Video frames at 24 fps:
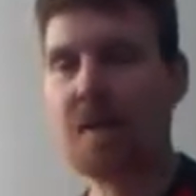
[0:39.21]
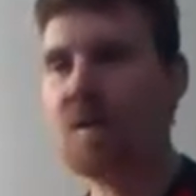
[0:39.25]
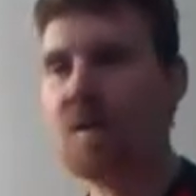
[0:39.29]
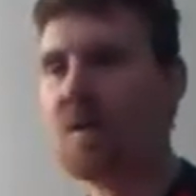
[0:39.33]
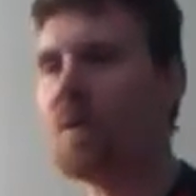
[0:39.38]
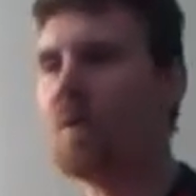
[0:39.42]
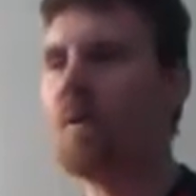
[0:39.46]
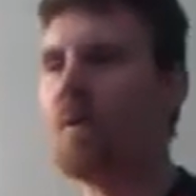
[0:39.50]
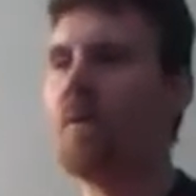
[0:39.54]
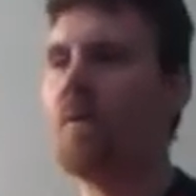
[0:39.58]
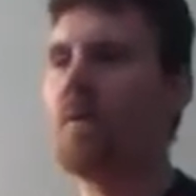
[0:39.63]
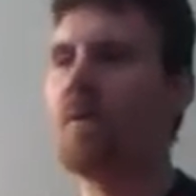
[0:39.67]

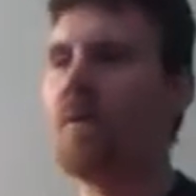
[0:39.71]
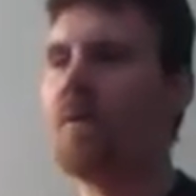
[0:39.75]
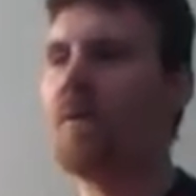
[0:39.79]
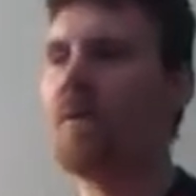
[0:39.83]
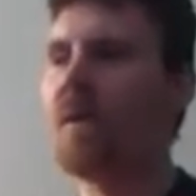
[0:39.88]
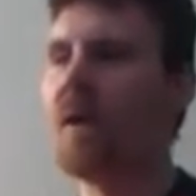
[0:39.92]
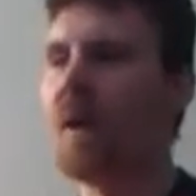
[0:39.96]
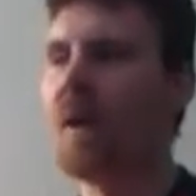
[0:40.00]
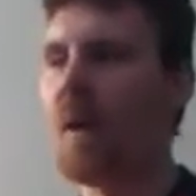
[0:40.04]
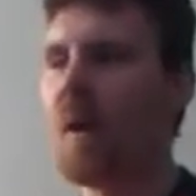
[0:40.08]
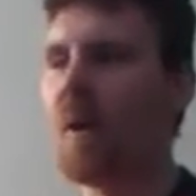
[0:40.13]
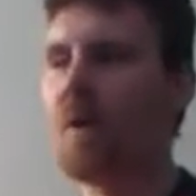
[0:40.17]
and then I
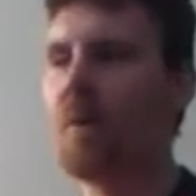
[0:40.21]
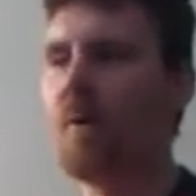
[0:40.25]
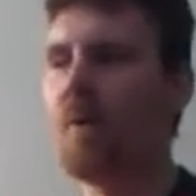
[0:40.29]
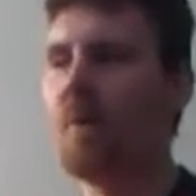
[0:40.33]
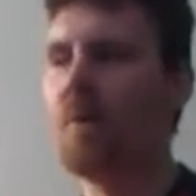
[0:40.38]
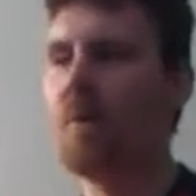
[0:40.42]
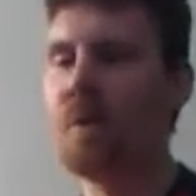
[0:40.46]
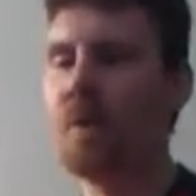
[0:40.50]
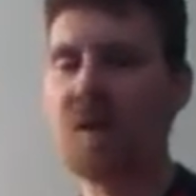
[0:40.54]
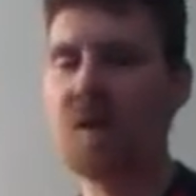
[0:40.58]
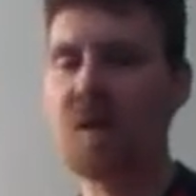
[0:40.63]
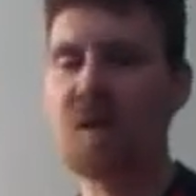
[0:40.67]
went
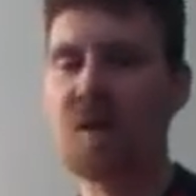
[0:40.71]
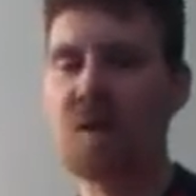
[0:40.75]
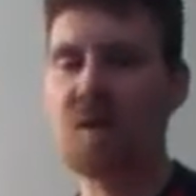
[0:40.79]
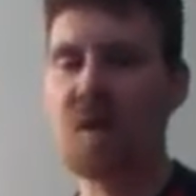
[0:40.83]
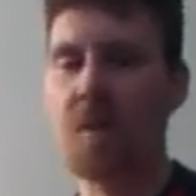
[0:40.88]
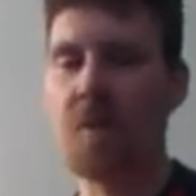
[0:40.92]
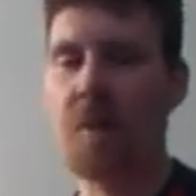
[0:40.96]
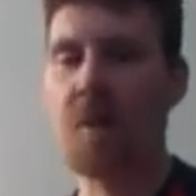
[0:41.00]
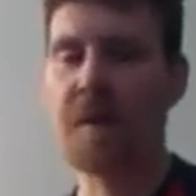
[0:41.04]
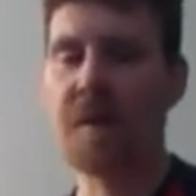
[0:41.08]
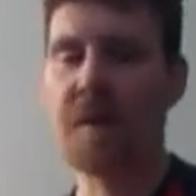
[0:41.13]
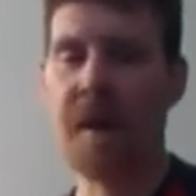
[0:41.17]
to the
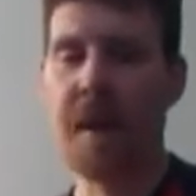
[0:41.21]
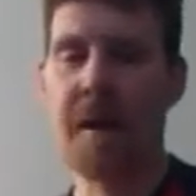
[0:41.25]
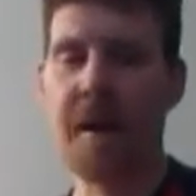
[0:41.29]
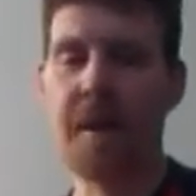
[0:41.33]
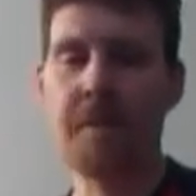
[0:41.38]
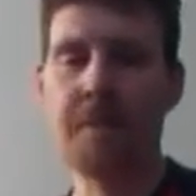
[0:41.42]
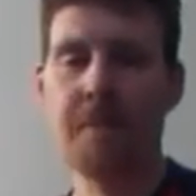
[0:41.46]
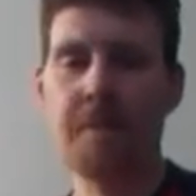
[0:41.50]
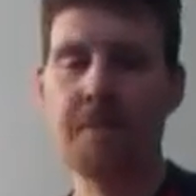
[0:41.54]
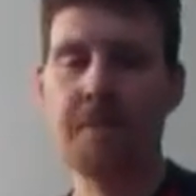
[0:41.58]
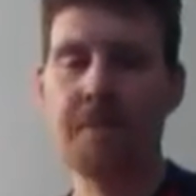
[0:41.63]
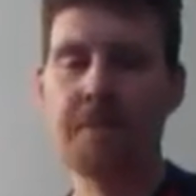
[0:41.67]
local
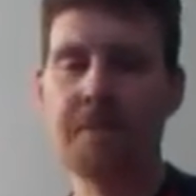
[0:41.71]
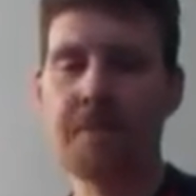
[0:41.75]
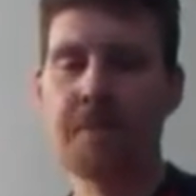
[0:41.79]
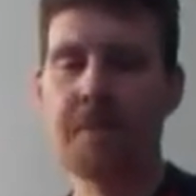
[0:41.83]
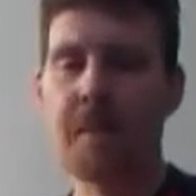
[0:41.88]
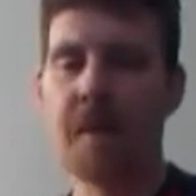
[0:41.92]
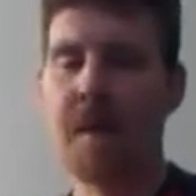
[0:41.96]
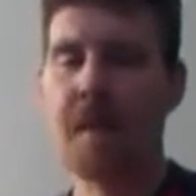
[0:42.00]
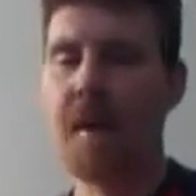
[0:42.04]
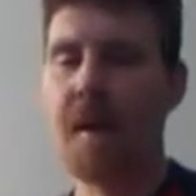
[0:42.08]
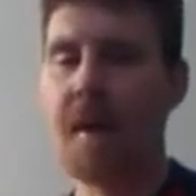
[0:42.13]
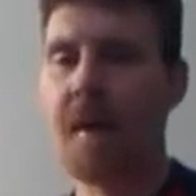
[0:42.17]
music shop one
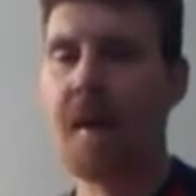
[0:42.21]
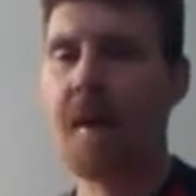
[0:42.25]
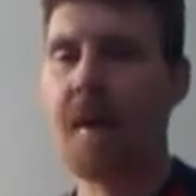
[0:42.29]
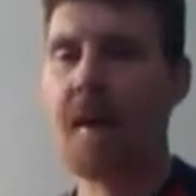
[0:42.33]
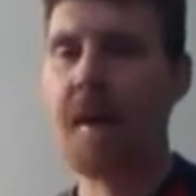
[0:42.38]
day,